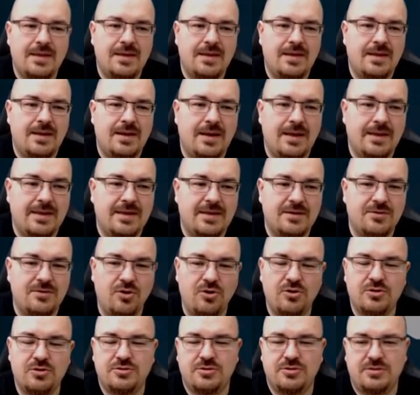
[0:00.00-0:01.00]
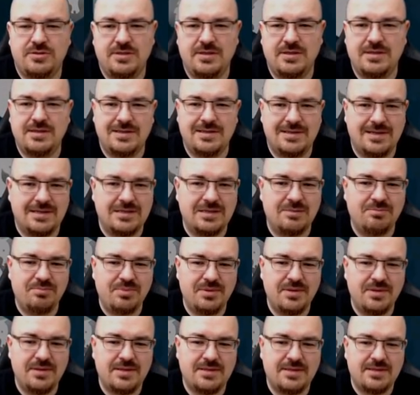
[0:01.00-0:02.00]
I can also tell another
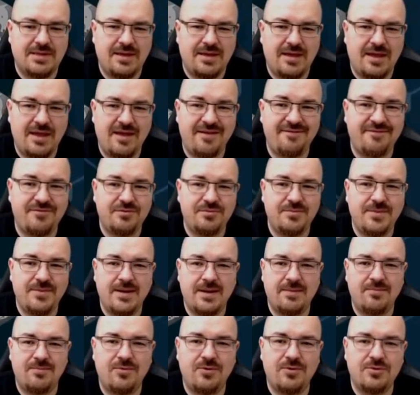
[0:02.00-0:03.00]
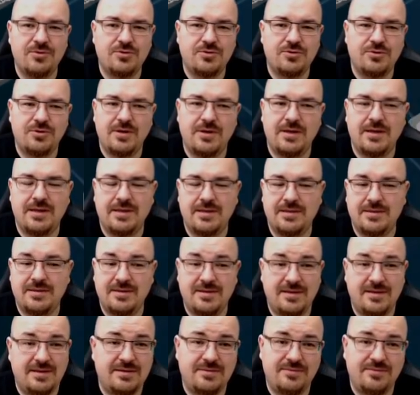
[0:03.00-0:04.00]
build that I have on Minamoto and
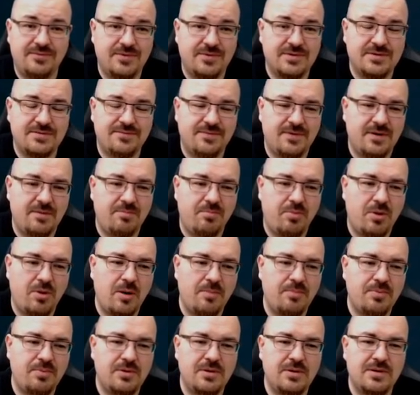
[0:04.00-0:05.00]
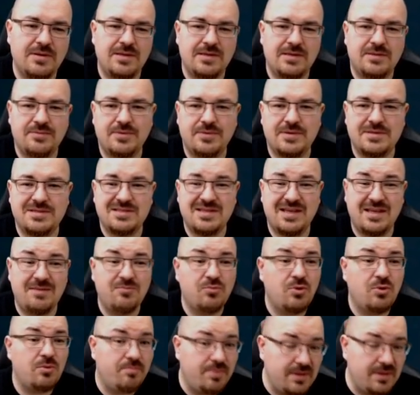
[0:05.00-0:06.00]
it was very popular. It was a
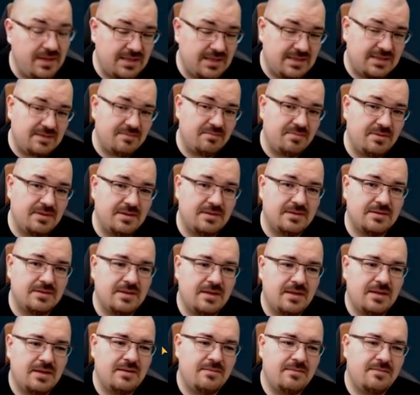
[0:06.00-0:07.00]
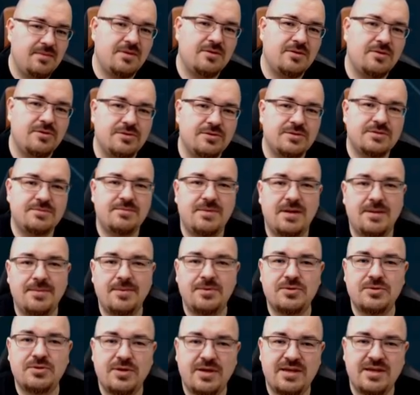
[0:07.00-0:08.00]
mobility build because
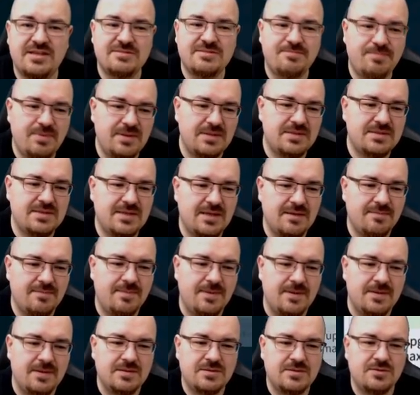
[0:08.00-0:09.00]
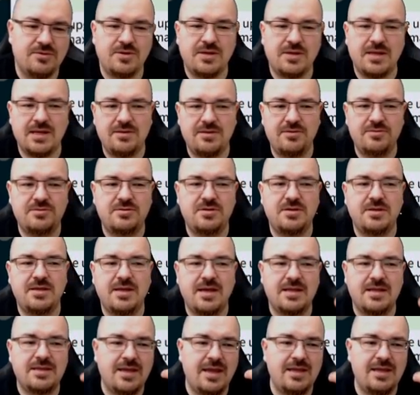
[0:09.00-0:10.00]
Minamoto has peacekeeping. So you can literally
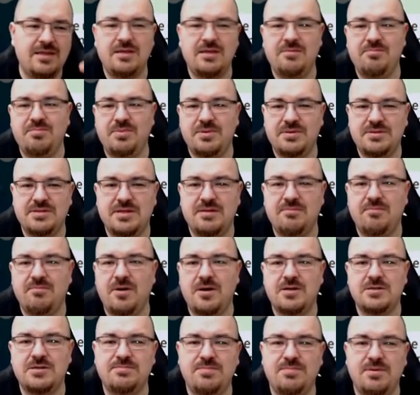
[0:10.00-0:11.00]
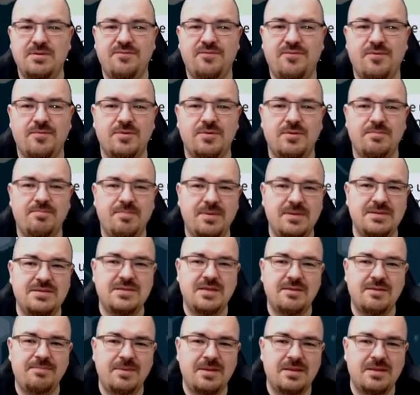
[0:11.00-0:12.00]
get 18% march speed from the
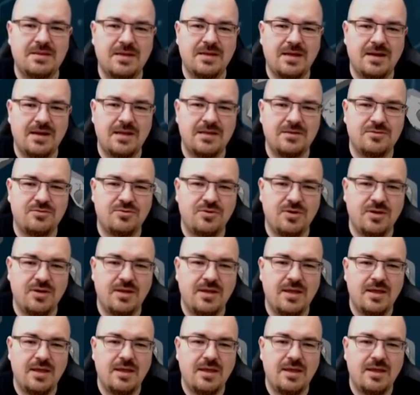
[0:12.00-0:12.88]
peacekeeping talent tree.